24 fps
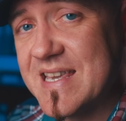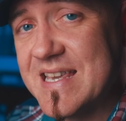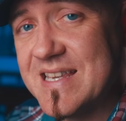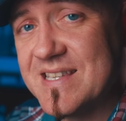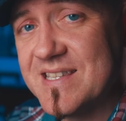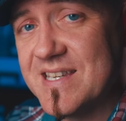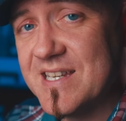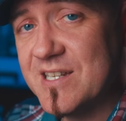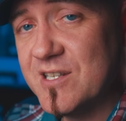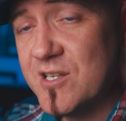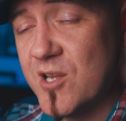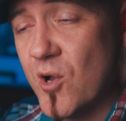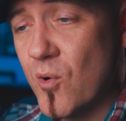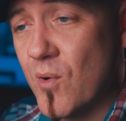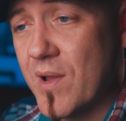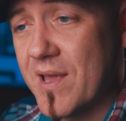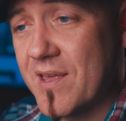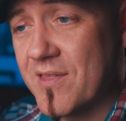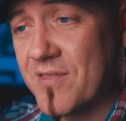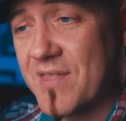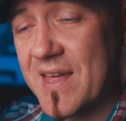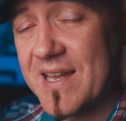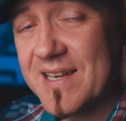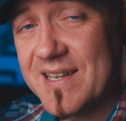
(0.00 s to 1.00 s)
easy
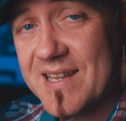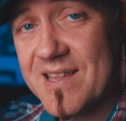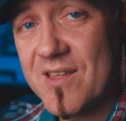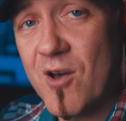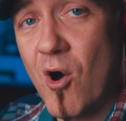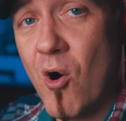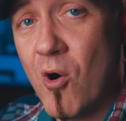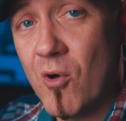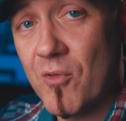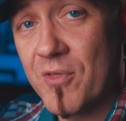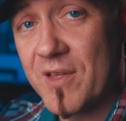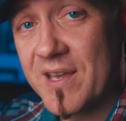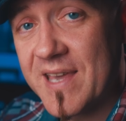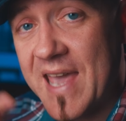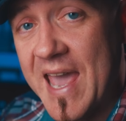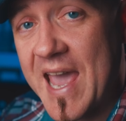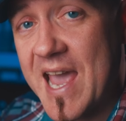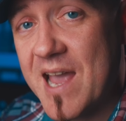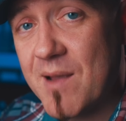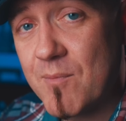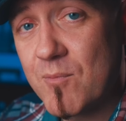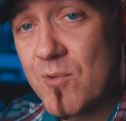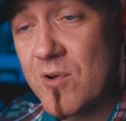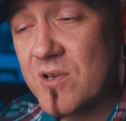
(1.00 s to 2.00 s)
knowing that all the
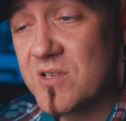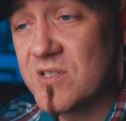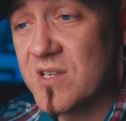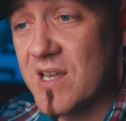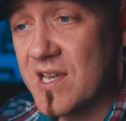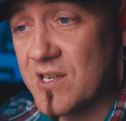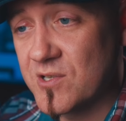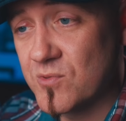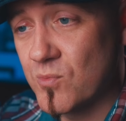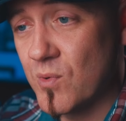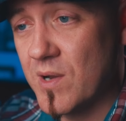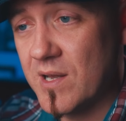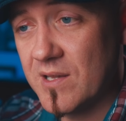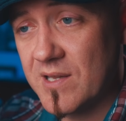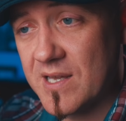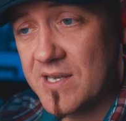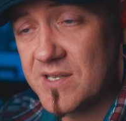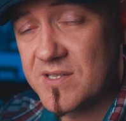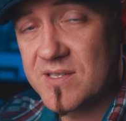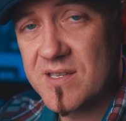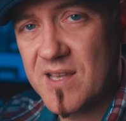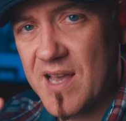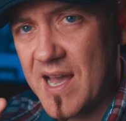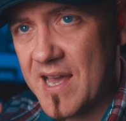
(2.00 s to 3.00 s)
cameras, as well
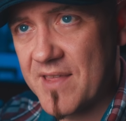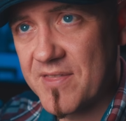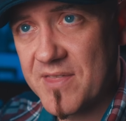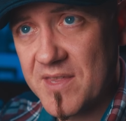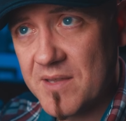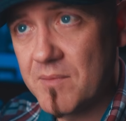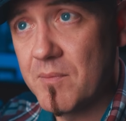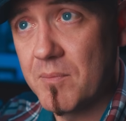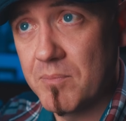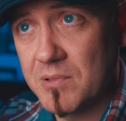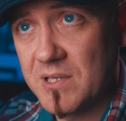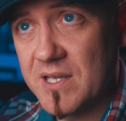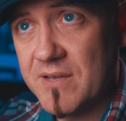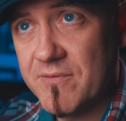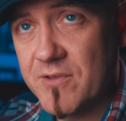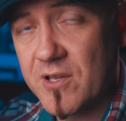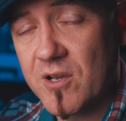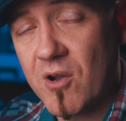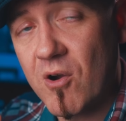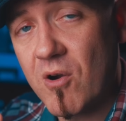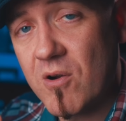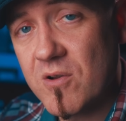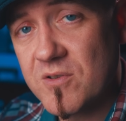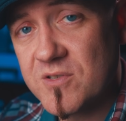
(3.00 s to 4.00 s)
as the, I think, believe the
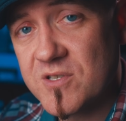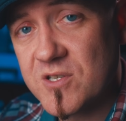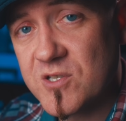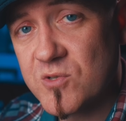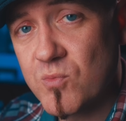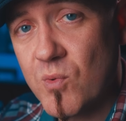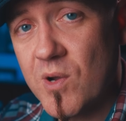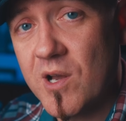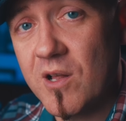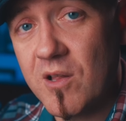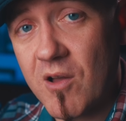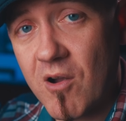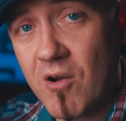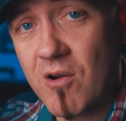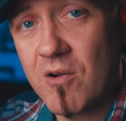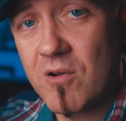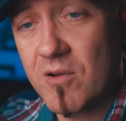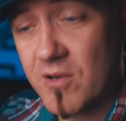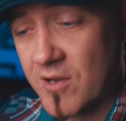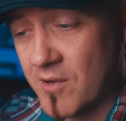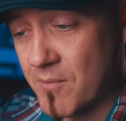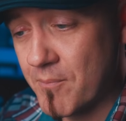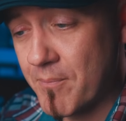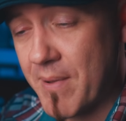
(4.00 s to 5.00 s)
cards as well, are
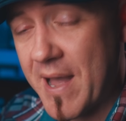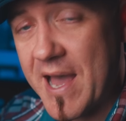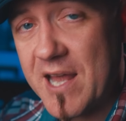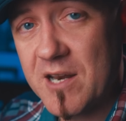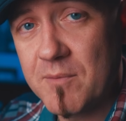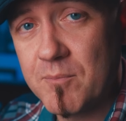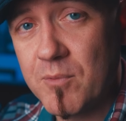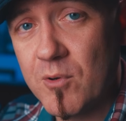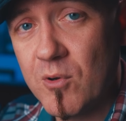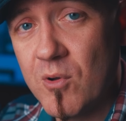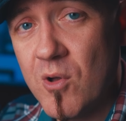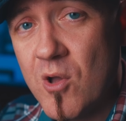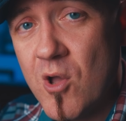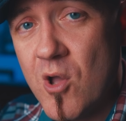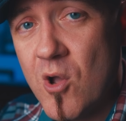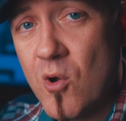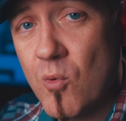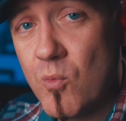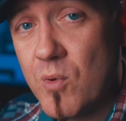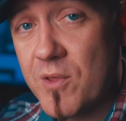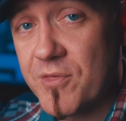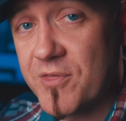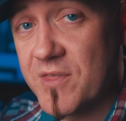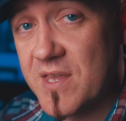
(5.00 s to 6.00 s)
compatible
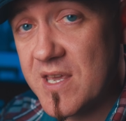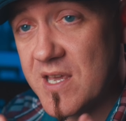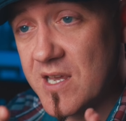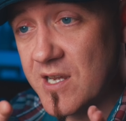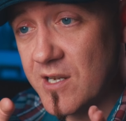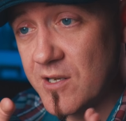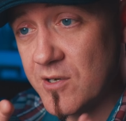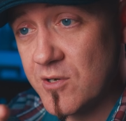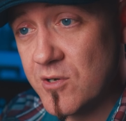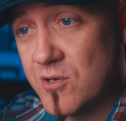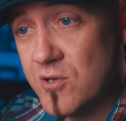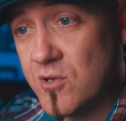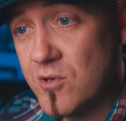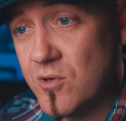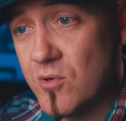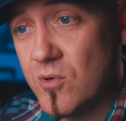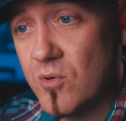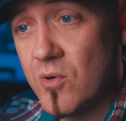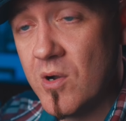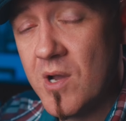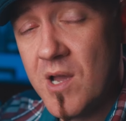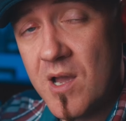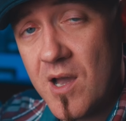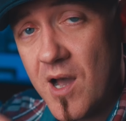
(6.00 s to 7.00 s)
with the
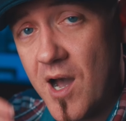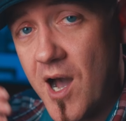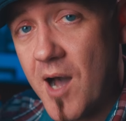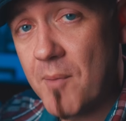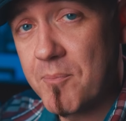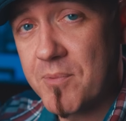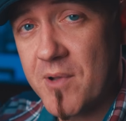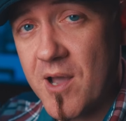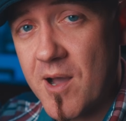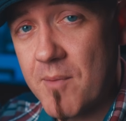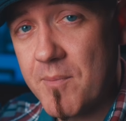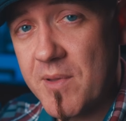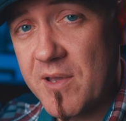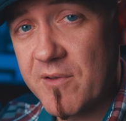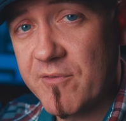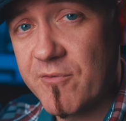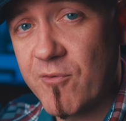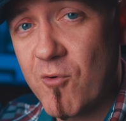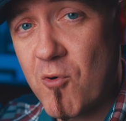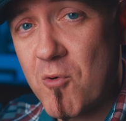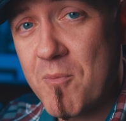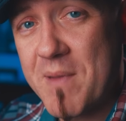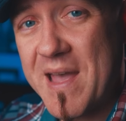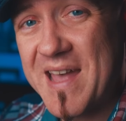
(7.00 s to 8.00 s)
new upcoming
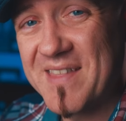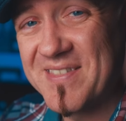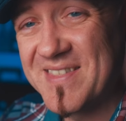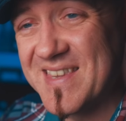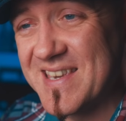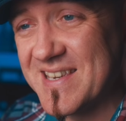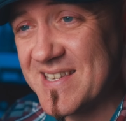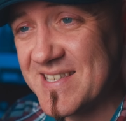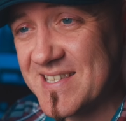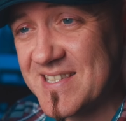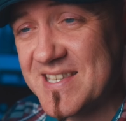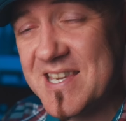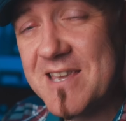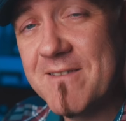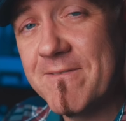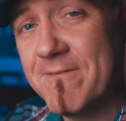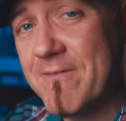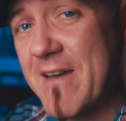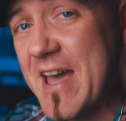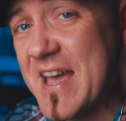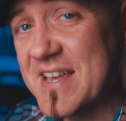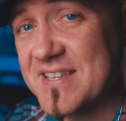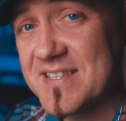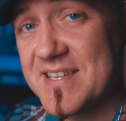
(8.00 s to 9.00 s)
format, the
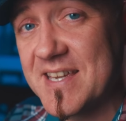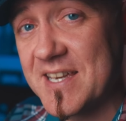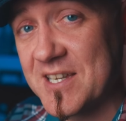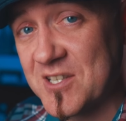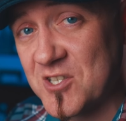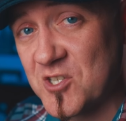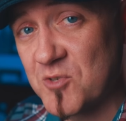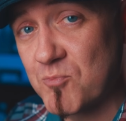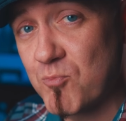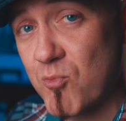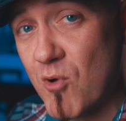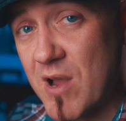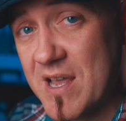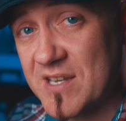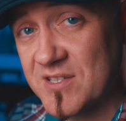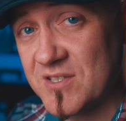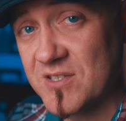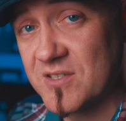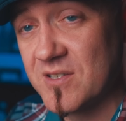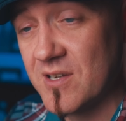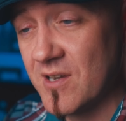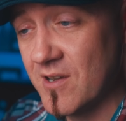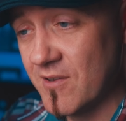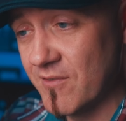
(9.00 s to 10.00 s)
CFast
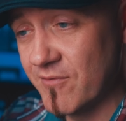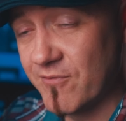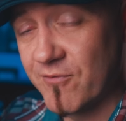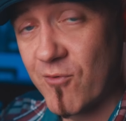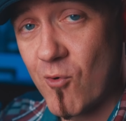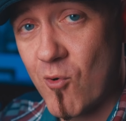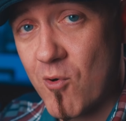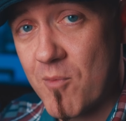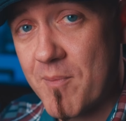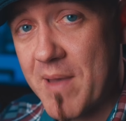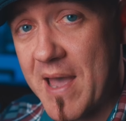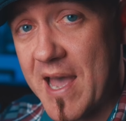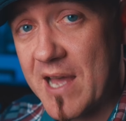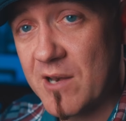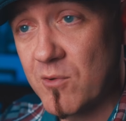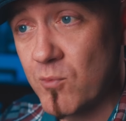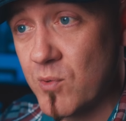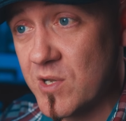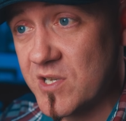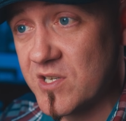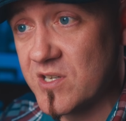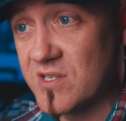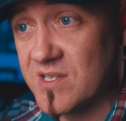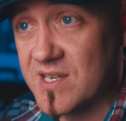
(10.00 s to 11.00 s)
Express format,
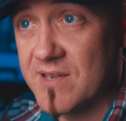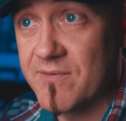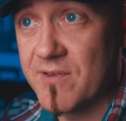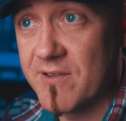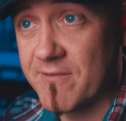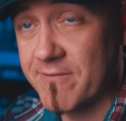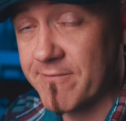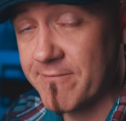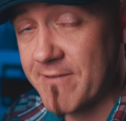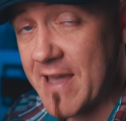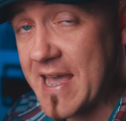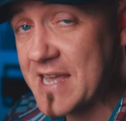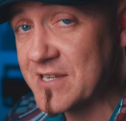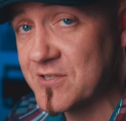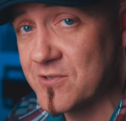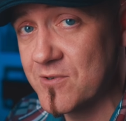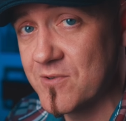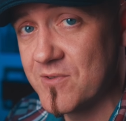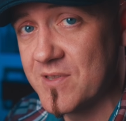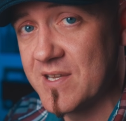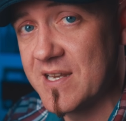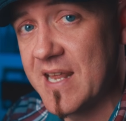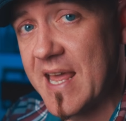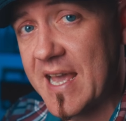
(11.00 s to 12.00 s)
which is even
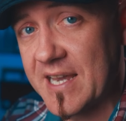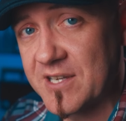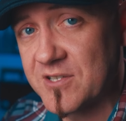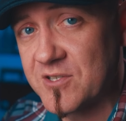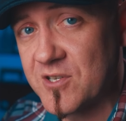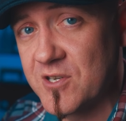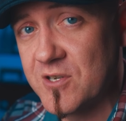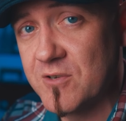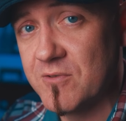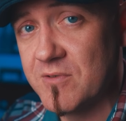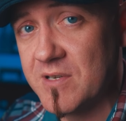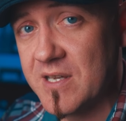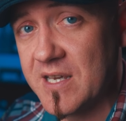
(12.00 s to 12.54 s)
faster than X Q